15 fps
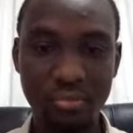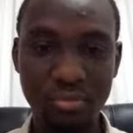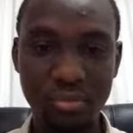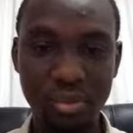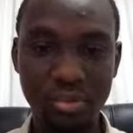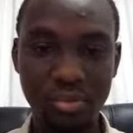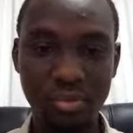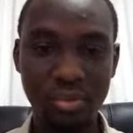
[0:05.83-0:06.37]

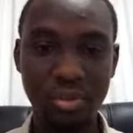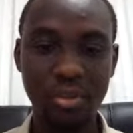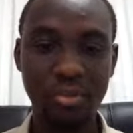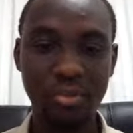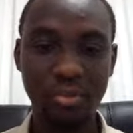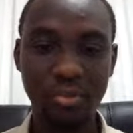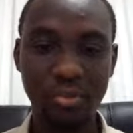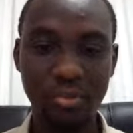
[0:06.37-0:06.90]
This
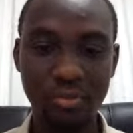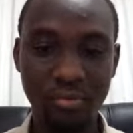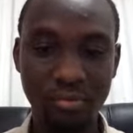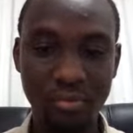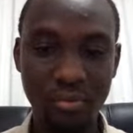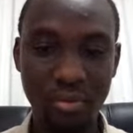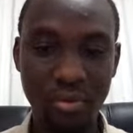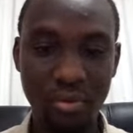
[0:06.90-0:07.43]
works.
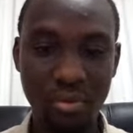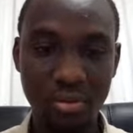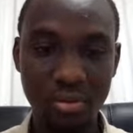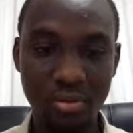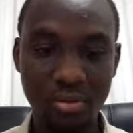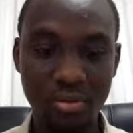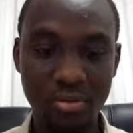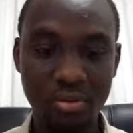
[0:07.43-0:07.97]

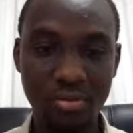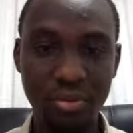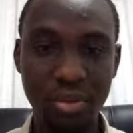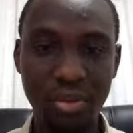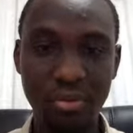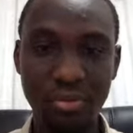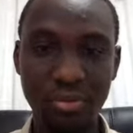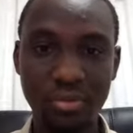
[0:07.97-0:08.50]
3,
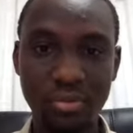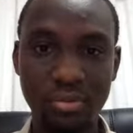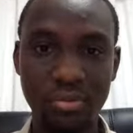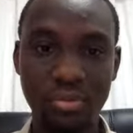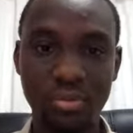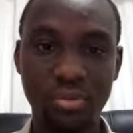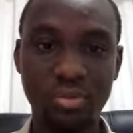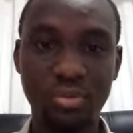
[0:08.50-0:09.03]

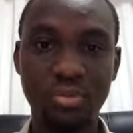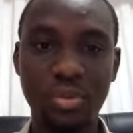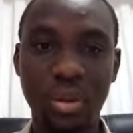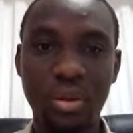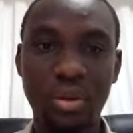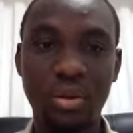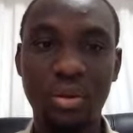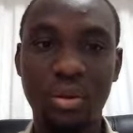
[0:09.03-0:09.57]
2,
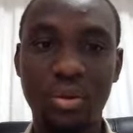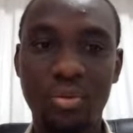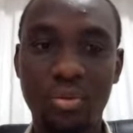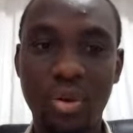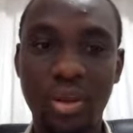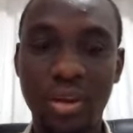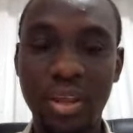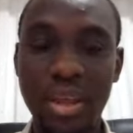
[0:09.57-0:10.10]

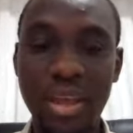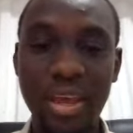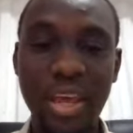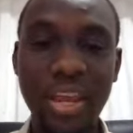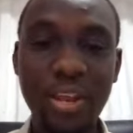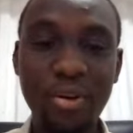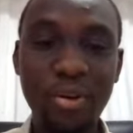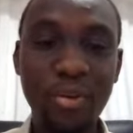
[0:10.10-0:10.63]
1.
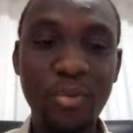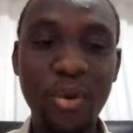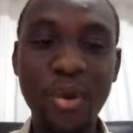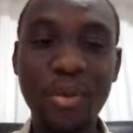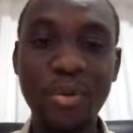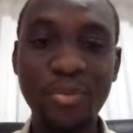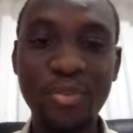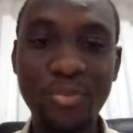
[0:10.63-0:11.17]
Hello and
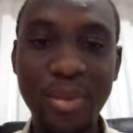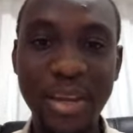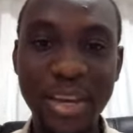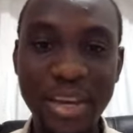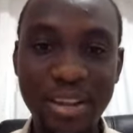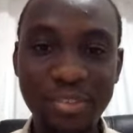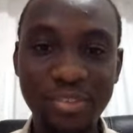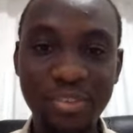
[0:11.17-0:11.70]
welcome to
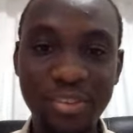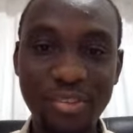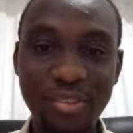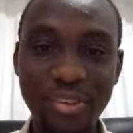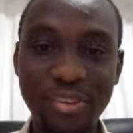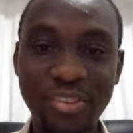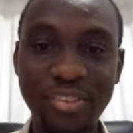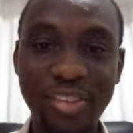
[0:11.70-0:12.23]
MyCloud
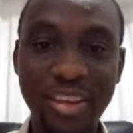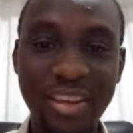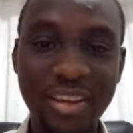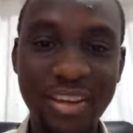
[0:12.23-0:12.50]
Series.